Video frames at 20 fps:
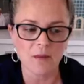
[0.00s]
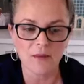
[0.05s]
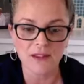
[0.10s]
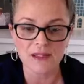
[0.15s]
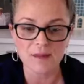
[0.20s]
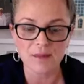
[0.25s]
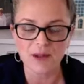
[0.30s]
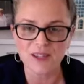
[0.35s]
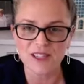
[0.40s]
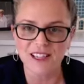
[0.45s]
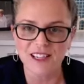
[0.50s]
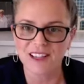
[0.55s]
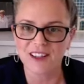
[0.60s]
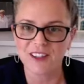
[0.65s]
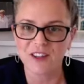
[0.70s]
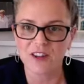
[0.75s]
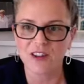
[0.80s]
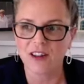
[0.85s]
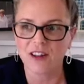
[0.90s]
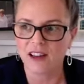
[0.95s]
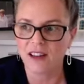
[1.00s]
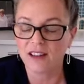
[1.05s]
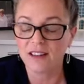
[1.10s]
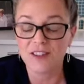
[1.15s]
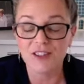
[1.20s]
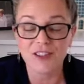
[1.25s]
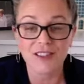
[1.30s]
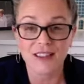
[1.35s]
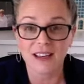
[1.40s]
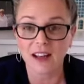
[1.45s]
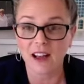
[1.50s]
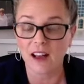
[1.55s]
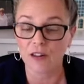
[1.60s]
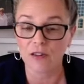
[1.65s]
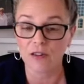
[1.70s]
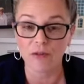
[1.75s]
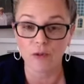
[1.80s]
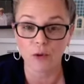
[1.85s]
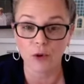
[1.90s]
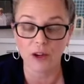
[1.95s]
this particular client, she's in
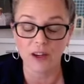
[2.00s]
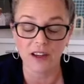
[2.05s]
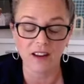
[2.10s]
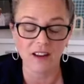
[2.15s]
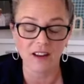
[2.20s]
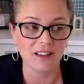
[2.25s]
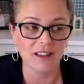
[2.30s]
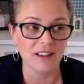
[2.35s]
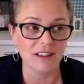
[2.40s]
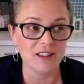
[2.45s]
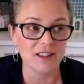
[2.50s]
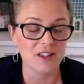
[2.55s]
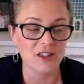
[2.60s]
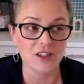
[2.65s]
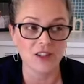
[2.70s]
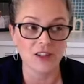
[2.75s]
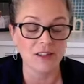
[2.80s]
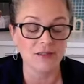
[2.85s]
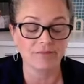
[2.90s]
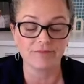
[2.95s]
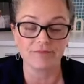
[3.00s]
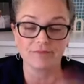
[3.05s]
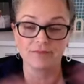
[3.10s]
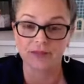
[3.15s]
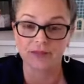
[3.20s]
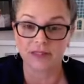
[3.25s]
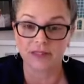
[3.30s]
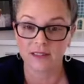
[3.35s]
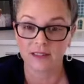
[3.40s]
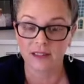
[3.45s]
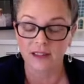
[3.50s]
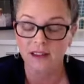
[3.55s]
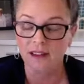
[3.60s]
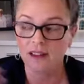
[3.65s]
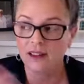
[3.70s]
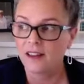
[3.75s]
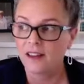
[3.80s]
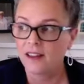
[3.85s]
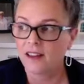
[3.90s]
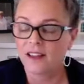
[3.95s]
California, and it's just,
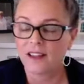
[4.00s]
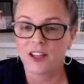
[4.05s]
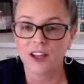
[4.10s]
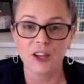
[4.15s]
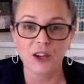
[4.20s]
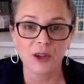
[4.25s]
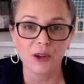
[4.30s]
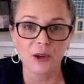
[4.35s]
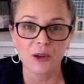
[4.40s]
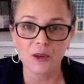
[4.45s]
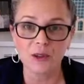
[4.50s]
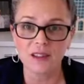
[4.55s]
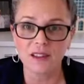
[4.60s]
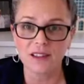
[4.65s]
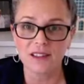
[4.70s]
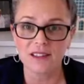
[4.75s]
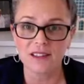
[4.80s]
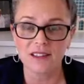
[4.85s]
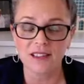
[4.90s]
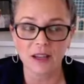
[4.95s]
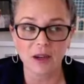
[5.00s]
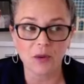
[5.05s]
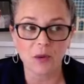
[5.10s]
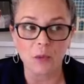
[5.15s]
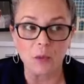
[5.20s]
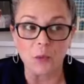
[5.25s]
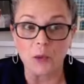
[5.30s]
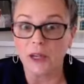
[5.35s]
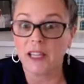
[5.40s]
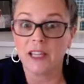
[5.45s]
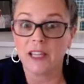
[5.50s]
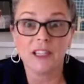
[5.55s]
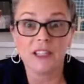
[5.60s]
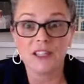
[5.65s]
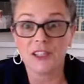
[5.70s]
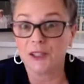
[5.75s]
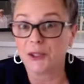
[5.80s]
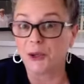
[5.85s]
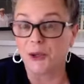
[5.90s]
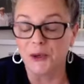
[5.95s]
you know, like, what do you
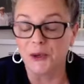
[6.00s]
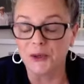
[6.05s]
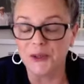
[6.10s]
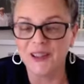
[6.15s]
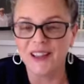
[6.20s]
do?